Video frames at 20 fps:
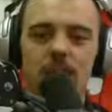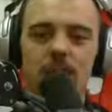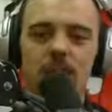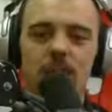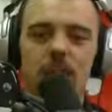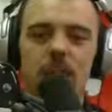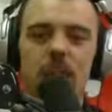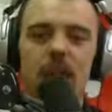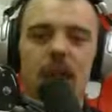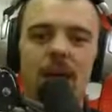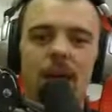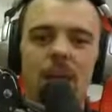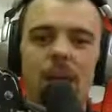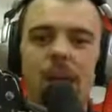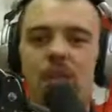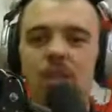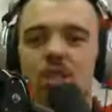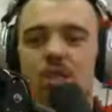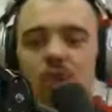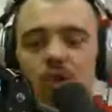but it may
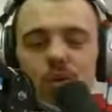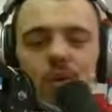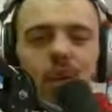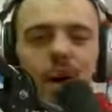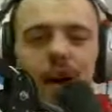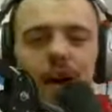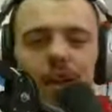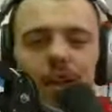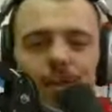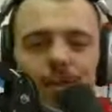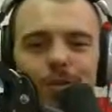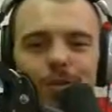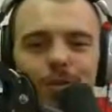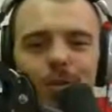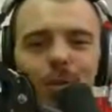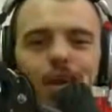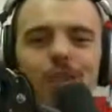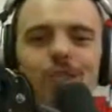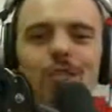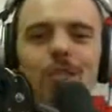be $2